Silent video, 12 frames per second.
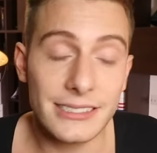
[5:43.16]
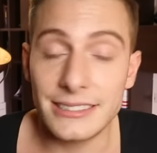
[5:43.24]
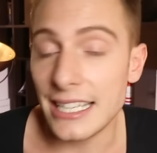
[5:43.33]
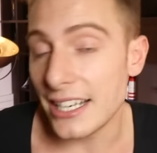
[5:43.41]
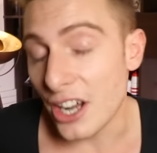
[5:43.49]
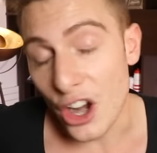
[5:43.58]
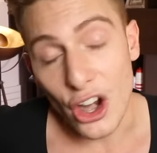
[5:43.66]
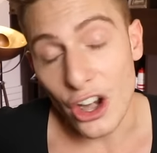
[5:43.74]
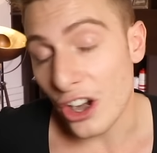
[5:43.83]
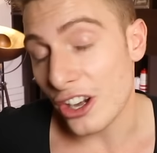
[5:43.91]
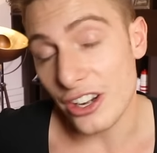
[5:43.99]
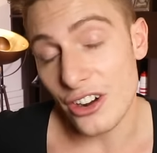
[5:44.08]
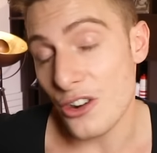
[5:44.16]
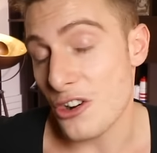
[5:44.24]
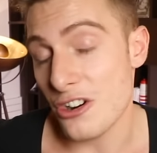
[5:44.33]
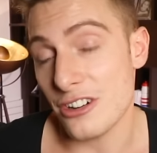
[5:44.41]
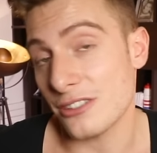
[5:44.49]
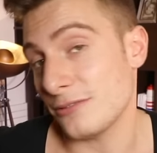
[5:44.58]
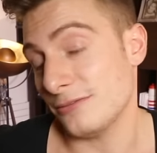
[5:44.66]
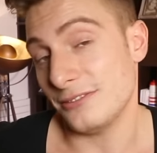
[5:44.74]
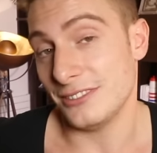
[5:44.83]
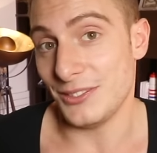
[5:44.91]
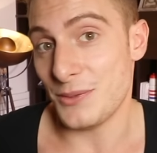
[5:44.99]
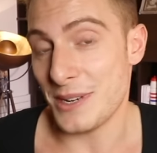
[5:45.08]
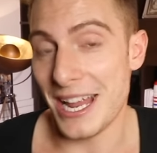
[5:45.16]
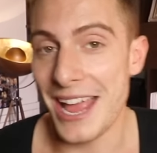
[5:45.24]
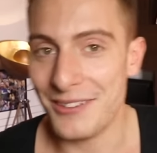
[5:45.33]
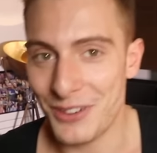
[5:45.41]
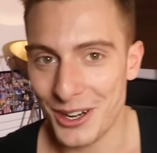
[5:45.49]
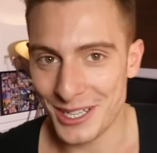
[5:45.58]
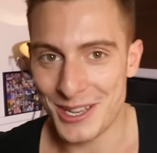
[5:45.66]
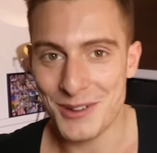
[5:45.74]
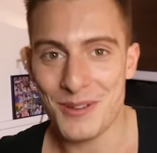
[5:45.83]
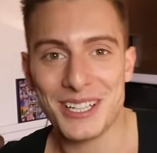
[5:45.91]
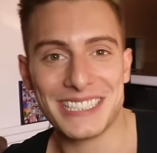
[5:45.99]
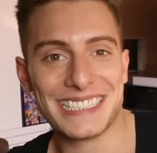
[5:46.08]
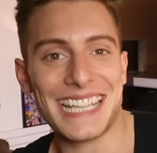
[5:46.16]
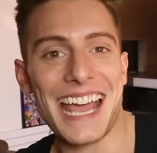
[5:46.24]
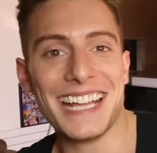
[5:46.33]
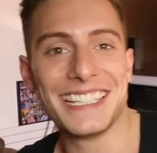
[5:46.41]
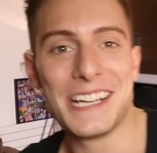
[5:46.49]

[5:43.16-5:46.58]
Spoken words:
dinner or whatever you want to send.